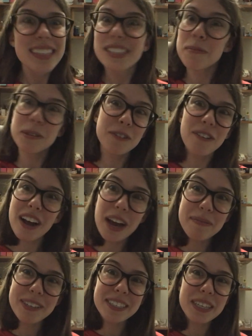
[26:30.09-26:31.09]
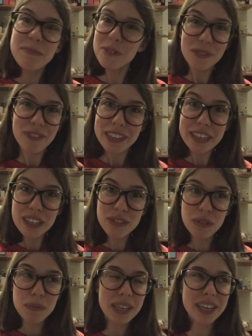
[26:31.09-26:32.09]
Subscribe to see more videos
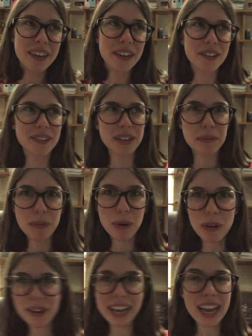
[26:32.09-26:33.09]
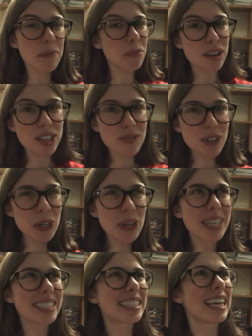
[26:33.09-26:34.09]
from me, including more Cambridge
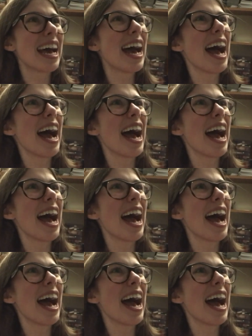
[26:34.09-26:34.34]
vlogs.